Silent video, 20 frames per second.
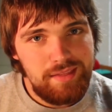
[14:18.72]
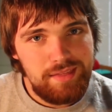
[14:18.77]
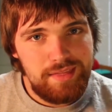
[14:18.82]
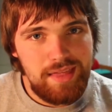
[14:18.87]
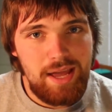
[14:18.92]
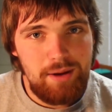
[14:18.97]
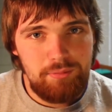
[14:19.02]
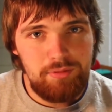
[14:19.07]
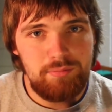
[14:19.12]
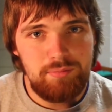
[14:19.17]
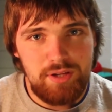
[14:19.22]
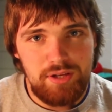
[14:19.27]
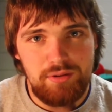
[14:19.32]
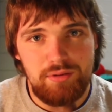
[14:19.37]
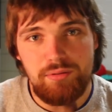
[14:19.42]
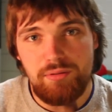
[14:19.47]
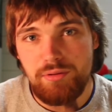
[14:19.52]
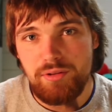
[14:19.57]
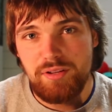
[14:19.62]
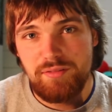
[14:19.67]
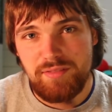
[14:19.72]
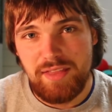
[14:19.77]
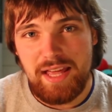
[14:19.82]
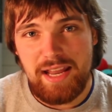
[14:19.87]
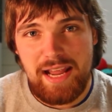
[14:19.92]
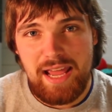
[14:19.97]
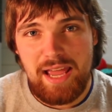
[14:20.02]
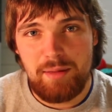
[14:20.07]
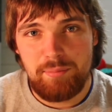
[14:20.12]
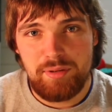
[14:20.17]
That would be cool if
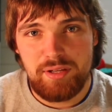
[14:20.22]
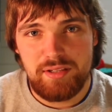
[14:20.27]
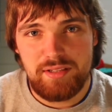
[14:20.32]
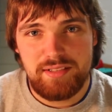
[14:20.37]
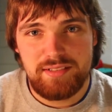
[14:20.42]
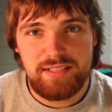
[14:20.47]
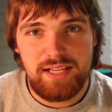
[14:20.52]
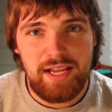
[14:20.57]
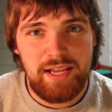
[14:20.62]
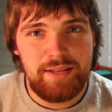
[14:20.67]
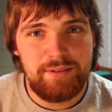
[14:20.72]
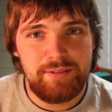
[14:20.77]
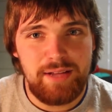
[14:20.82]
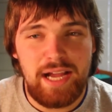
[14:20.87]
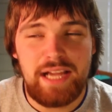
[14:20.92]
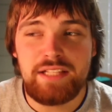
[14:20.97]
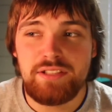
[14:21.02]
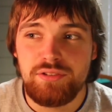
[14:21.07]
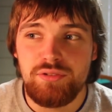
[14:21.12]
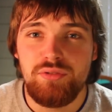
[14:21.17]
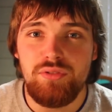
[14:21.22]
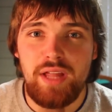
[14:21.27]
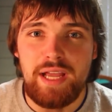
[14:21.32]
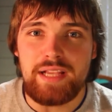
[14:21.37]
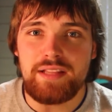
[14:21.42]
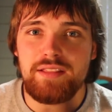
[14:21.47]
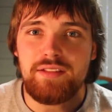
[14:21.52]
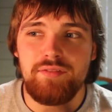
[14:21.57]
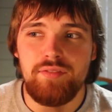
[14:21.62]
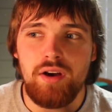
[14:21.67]
that happened, because I do
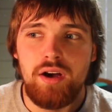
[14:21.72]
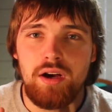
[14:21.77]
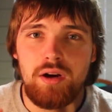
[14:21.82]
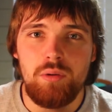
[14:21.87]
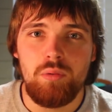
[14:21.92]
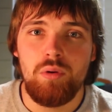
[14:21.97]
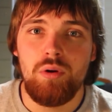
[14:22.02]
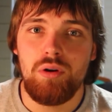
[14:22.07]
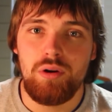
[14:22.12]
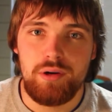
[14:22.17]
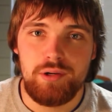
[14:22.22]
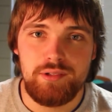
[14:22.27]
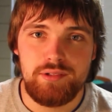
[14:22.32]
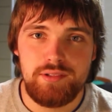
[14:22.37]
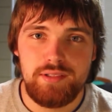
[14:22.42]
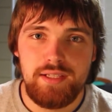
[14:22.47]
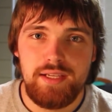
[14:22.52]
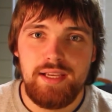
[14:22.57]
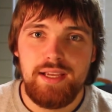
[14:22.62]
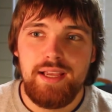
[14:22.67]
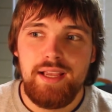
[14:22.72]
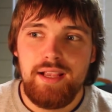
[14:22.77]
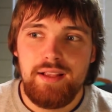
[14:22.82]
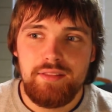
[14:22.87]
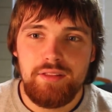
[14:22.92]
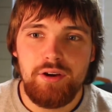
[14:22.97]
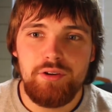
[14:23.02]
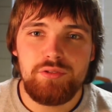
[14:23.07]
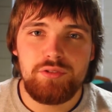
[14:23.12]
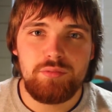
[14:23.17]
like the Vong Wars.
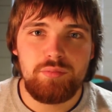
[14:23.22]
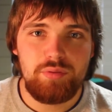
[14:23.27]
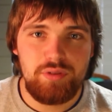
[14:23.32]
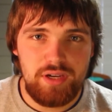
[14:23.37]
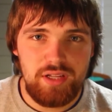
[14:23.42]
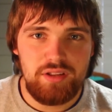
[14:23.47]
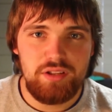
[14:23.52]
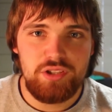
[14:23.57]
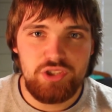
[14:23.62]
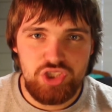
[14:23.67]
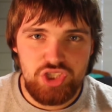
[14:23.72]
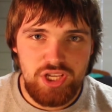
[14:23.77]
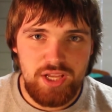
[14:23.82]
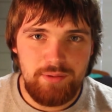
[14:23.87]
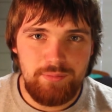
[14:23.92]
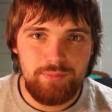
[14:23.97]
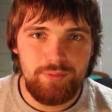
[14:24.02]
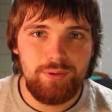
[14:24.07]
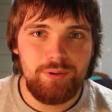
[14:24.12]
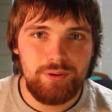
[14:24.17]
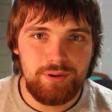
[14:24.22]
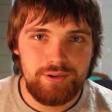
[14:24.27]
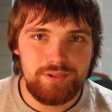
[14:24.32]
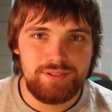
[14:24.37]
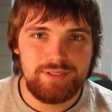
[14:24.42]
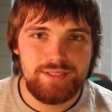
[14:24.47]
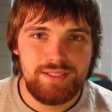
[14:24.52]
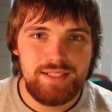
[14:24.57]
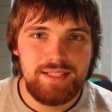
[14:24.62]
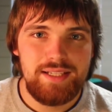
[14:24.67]
Those are pretty legit
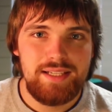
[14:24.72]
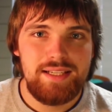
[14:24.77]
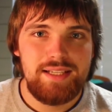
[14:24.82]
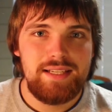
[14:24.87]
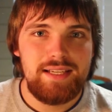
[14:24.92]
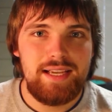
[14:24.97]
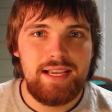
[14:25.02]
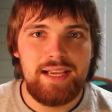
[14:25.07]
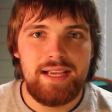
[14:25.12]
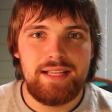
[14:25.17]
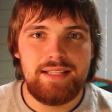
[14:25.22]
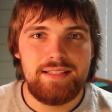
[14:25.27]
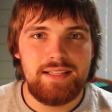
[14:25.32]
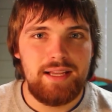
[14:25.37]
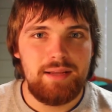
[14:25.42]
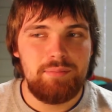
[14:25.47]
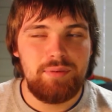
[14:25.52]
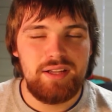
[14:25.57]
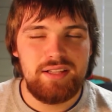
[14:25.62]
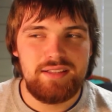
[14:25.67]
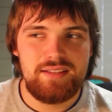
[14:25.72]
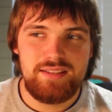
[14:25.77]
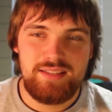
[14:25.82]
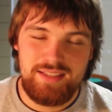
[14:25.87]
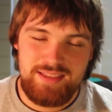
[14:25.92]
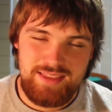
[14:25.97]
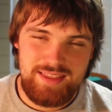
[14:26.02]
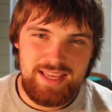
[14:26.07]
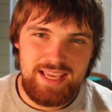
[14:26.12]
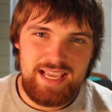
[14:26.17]
wars. And but
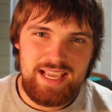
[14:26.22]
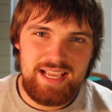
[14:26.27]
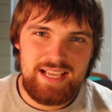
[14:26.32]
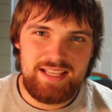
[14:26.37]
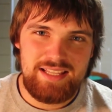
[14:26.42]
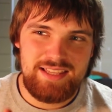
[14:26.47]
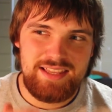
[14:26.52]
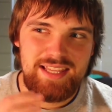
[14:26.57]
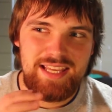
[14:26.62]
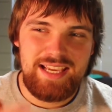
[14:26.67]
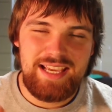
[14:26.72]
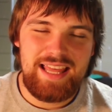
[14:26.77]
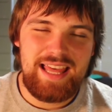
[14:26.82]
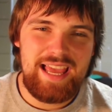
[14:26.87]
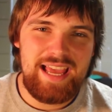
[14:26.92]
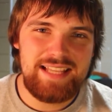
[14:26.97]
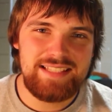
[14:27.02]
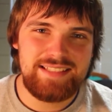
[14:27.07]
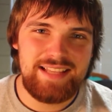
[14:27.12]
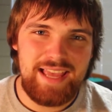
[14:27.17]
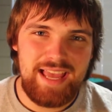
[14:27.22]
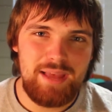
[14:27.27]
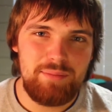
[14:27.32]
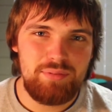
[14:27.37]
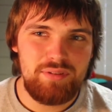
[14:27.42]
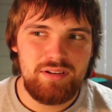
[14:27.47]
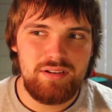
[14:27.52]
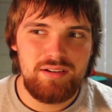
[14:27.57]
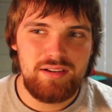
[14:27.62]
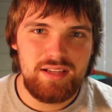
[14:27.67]
the thing that has to
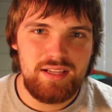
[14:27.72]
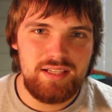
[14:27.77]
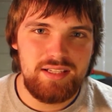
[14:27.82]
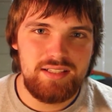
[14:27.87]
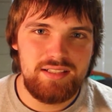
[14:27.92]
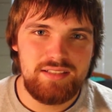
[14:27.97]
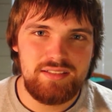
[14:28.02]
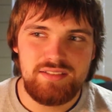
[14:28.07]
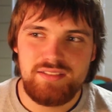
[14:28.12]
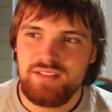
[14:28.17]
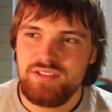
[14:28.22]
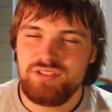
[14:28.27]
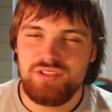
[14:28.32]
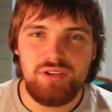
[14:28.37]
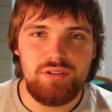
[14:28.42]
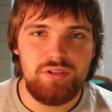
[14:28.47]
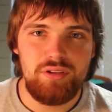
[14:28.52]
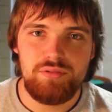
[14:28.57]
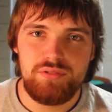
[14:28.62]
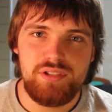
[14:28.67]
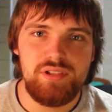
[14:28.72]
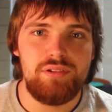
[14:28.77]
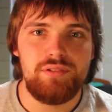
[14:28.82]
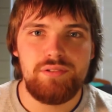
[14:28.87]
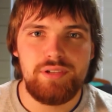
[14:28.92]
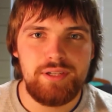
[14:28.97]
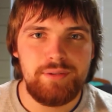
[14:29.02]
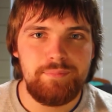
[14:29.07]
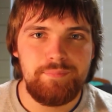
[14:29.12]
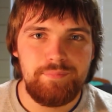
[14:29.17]
happen is the Solo
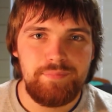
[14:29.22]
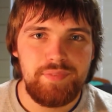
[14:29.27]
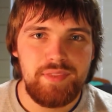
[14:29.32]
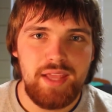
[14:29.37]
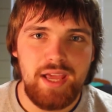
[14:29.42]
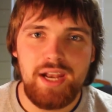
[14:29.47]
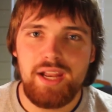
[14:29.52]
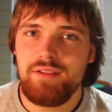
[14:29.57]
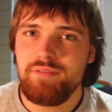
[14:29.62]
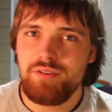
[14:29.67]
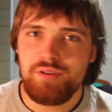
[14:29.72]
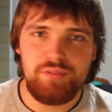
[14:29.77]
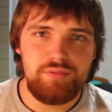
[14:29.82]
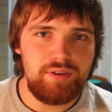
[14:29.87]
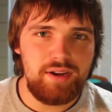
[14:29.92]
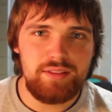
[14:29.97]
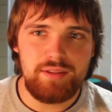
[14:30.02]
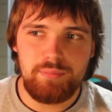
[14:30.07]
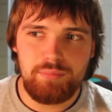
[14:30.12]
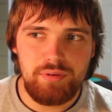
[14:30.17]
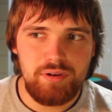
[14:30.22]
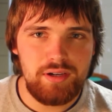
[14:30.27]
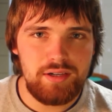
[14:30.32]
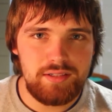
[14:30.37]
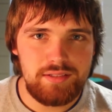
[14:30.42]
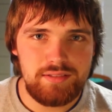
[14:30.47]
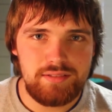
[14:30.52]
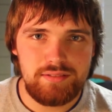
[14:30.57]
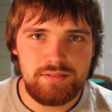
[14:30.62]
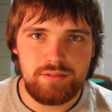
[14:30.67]
children. Any of you who've read the
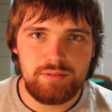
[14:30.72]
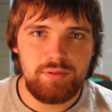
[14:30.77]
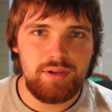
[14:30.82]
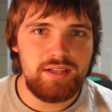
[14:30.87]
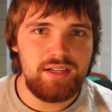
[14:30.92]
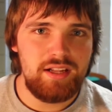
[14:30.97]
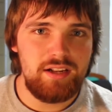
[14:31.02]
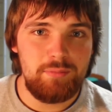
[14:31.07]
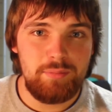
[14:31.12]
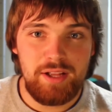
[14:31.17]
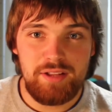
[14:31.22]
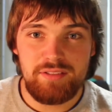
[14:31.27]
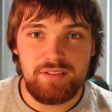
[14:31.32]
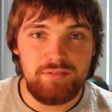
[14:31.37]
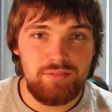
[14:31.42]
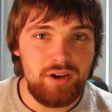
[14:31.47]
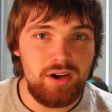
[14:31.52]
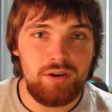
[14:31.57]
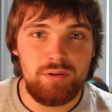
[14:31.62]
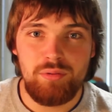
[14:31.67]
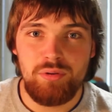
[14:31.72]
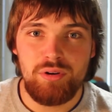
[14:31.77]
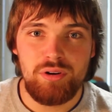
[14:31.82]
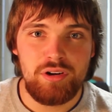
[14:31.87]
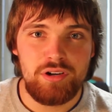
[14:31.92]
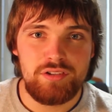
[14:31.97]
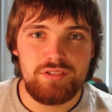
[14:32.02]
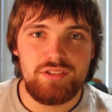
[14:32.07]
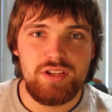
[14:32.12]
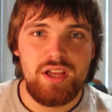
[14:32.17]
books or whatnot about the Vong
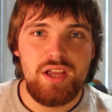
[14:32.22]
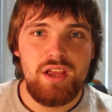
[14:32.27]
Wars.